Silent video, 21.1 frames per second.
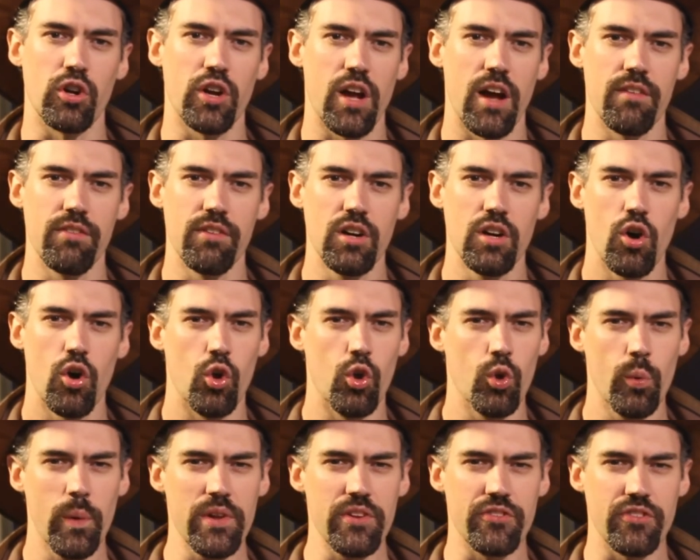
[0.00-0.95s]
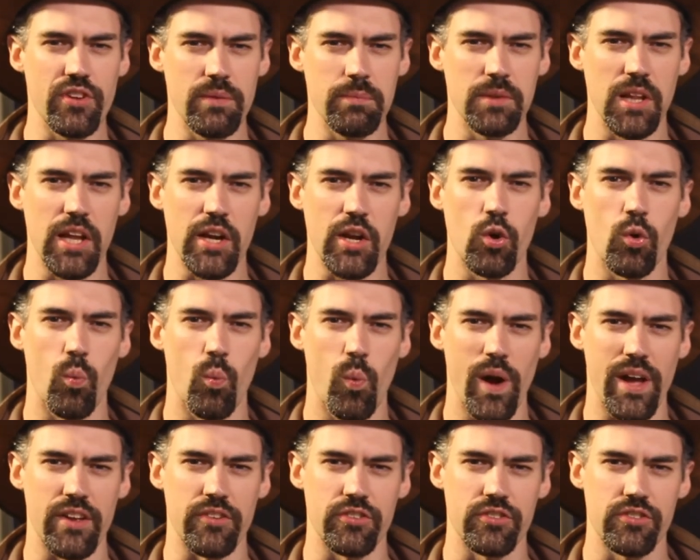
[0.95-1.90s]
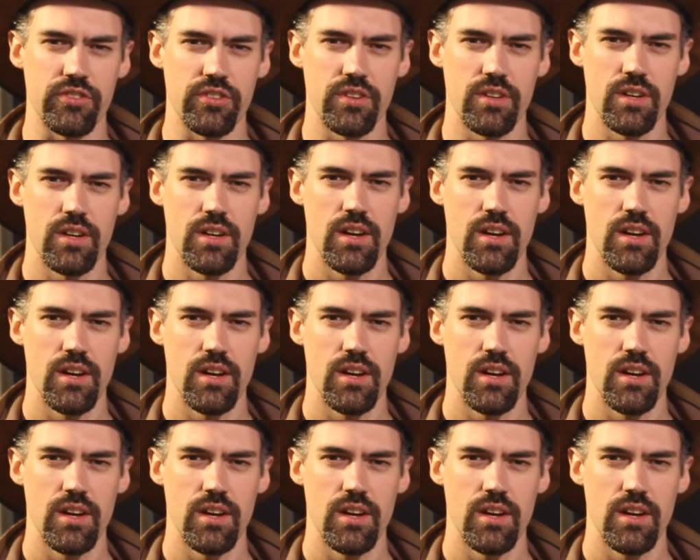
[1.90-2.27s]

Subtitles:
cover always seemed like a waste.